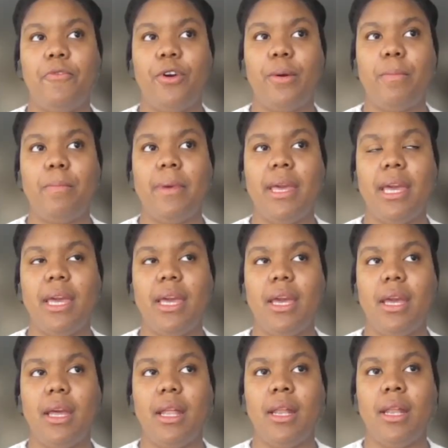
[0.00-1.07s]
for
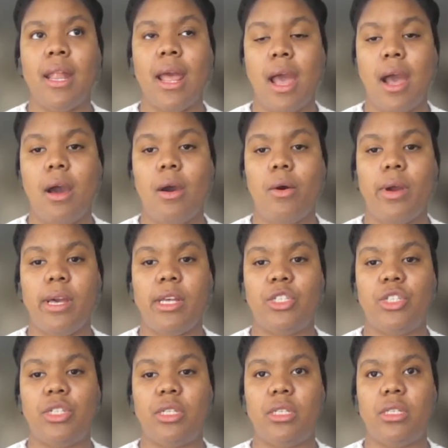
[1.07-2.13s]
me now, it's
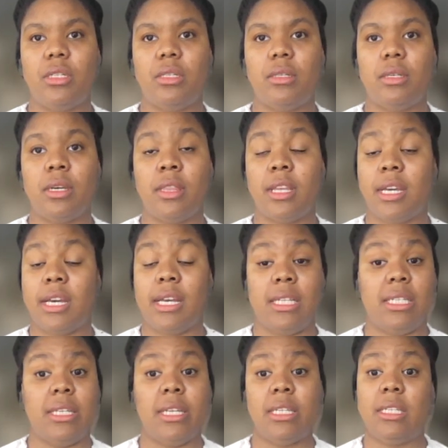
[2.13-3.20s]
just the
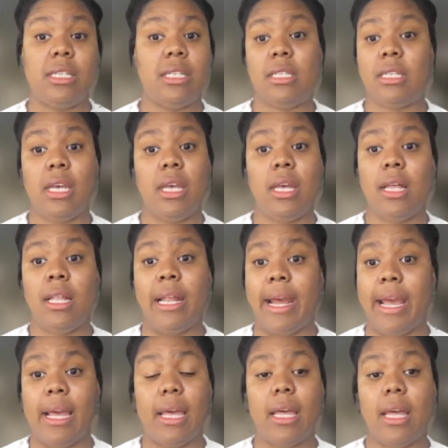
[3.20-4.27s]
consistency.
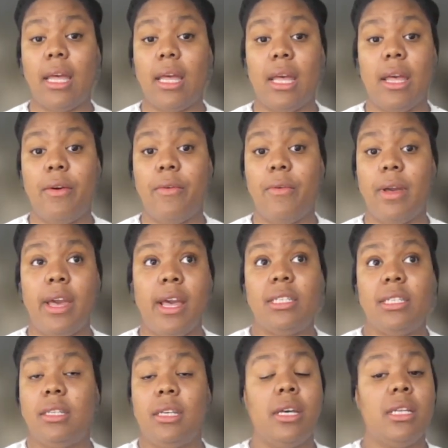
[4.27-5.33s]
Like
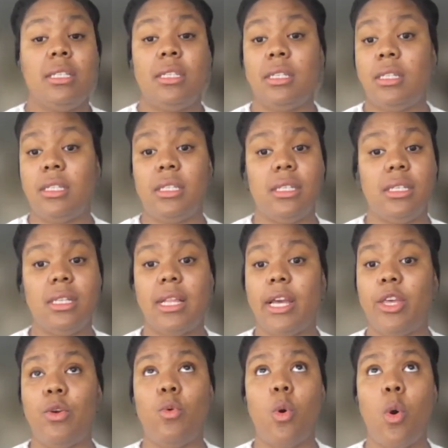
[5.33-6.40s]
it's the consistency.
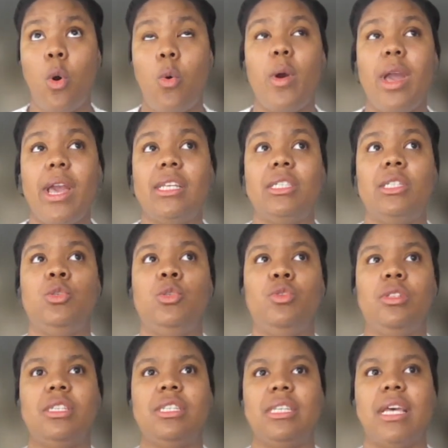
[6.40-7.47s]
Like you always
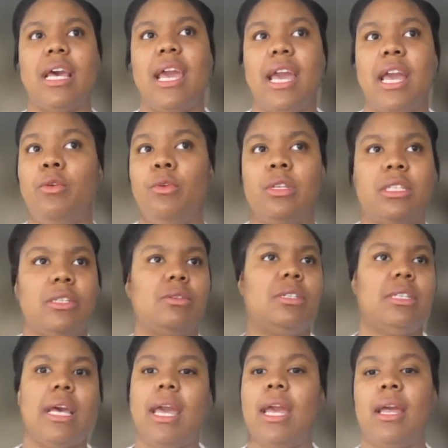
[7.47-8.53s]
used to say, and you still
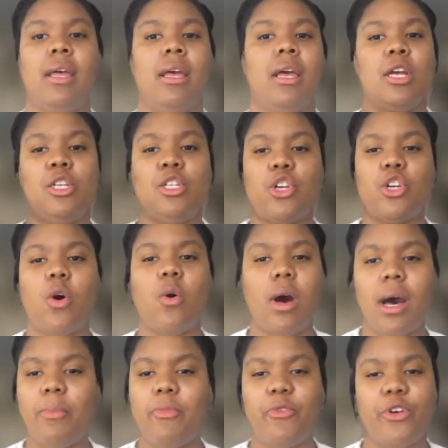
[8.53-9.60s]
say it, show
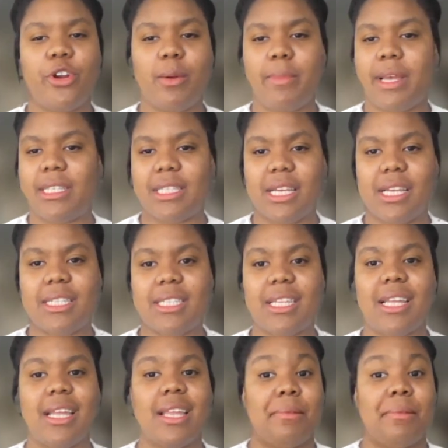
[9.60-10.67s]
up for your business.
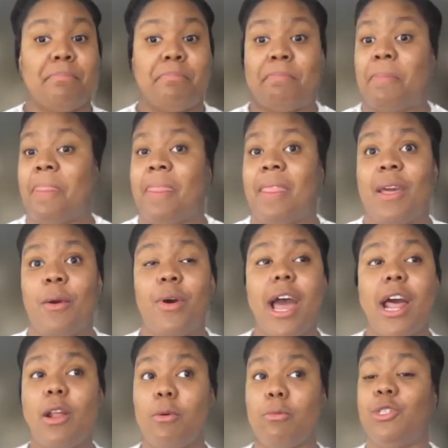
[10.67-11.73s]
When
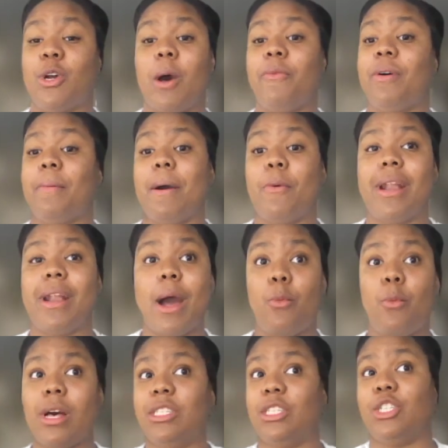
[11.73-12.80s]
I don't show up for my, when I
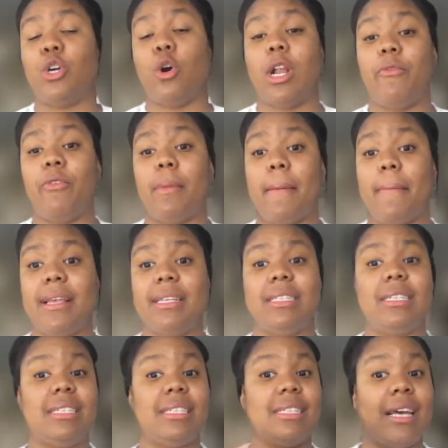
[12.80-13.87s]
wasn't showing up for my
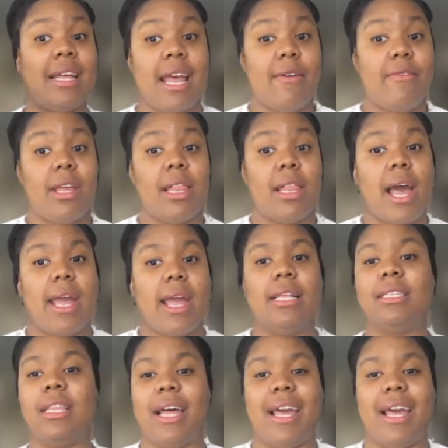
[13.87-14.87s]
business, I didn't have any clients.